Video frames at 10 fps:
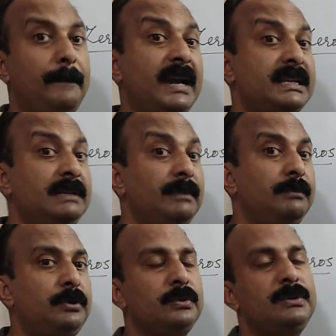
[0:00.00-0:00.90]

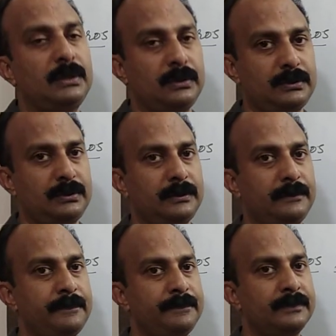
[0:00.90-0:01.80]
maximum two zeros.
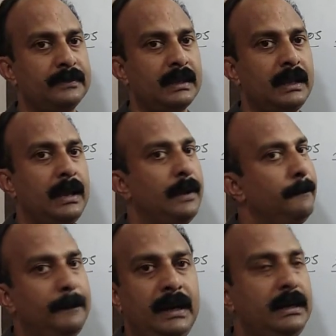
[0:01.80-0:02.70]

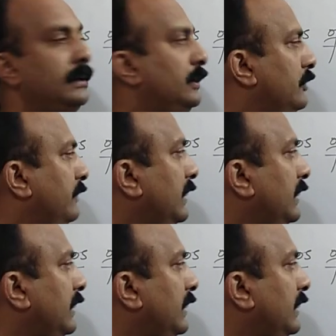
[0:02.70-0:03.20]
But you will